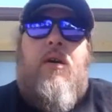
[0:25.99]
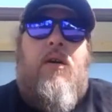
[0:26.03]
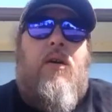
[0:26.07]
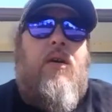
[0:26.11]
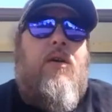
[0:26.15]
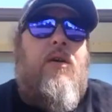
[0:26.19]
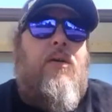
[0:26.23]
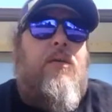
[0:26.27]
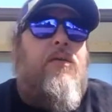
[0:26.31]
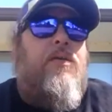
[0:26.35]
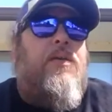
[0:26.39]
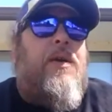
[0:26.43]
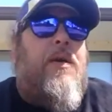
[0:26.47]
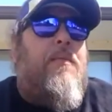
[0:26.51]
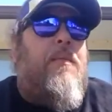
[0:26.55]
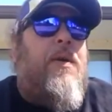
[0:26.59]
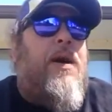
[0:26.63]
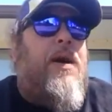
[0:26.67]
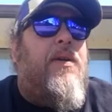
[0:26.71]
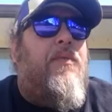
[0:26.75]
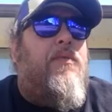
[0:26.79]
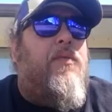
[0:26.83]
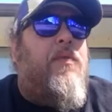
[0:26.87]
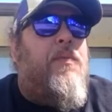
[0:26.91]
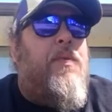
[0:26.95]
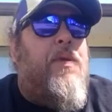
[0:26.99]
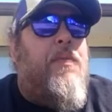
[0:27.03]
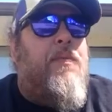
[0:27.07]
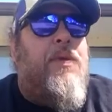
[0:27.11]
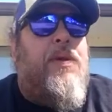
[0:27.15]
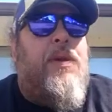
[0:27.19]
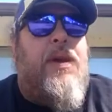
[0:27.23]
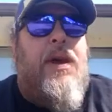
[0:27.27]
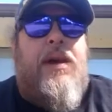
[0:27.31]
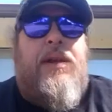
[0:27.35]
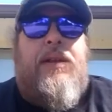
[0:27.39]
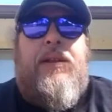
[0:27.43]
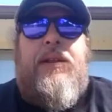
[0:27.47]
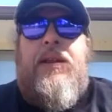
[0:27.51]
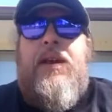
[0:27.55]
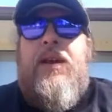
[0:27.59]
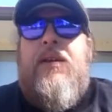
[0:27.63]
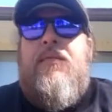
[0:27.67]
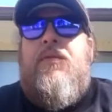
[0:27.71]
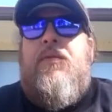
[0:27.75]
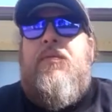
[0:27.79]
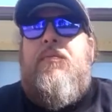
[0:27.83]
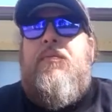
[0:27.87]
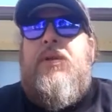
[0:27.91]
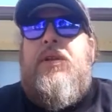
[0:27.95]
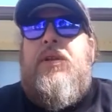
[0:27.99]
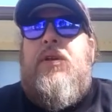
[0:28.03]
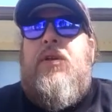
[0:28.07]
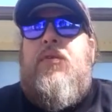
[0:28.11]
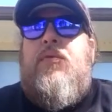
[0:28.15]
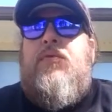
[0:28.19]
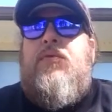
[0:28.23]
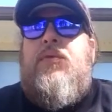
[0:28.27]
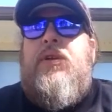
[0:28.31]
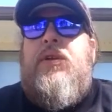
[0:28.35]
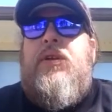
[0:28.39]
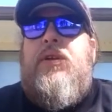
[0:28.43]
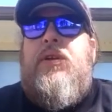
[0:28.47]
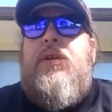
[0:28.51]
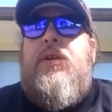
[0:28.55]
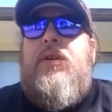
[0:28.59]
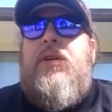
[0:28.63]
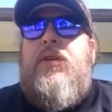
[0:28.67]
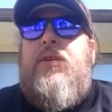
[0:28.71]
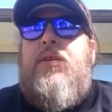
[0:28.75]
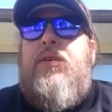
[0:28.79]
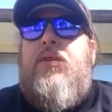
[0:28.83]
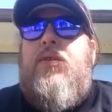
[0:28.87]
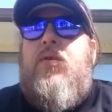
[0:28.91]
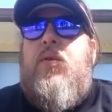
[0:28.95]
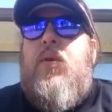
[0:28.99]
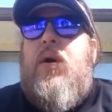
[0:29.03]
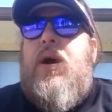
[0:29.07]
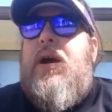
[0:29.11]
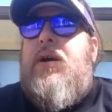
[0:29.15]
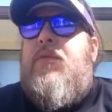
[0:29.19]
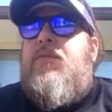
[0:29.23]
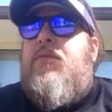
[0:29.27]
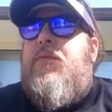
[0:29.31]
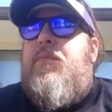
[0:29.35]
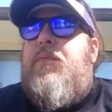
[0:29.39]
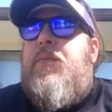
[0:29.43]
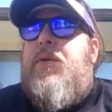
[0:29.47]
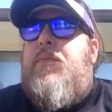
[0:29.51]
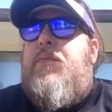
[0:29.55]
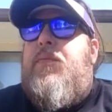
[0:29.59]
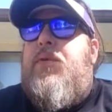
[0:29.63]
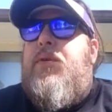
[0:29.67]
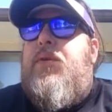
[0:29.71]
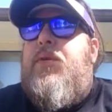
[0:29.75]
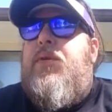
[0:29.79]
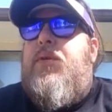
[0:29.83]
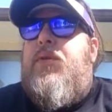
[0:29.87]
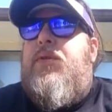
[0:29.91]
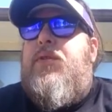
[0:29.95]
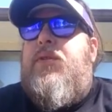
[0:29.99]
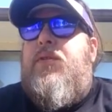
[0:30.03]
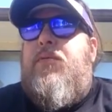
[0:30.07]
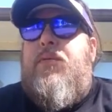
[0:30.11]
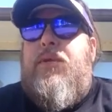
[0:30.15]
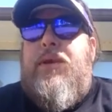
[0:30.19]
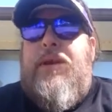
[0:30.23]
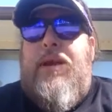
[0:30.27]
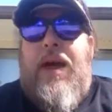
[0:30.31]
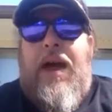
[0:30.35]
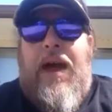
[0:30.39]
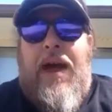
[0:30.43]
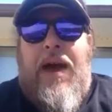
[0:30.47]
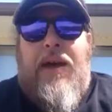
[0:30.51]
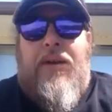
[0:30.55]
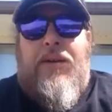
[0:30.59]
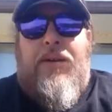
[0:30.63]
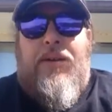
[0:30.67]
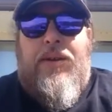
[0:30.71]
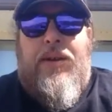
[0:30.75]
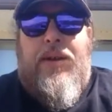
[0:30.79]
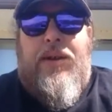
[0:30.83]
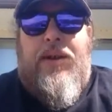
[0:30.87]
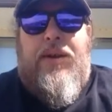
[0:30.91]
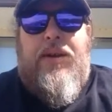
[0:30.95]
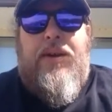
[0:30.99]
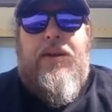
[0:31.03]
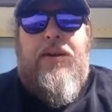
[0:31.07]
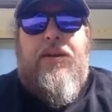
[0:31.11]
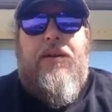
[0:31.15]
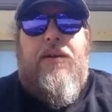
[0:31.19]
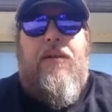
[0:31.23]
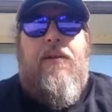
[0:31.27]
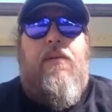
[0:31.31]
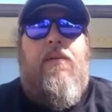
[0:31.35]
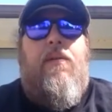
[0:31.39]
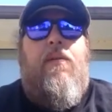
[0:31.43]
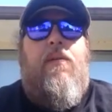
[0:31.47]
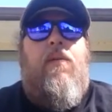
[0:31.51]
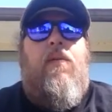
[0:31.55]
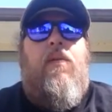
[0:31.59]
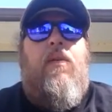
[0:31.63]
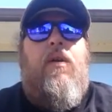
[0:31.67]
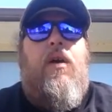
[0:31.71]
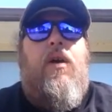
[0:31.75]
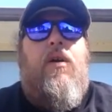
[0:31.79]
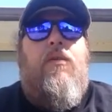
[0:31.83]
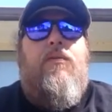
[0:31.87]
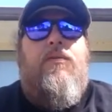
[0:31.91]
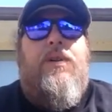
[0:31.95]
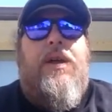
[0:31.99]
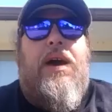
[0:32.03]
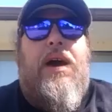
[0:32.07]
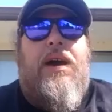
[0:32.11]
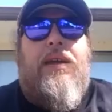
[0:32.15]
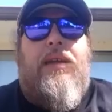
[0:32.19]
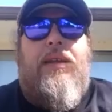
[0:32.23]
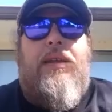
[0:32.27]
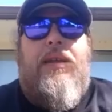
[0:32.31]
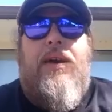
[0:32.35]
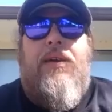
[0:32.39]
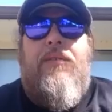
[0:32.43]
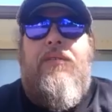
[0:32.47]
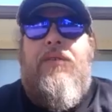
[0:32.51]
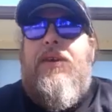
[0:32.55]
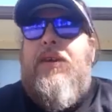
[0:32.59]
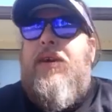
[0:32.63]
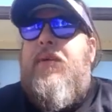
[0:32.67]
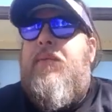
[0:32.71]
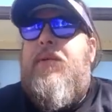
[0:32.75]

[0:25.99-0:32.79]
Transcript: or they might remember 9/11, but don't really quite remember the reality of 9/11.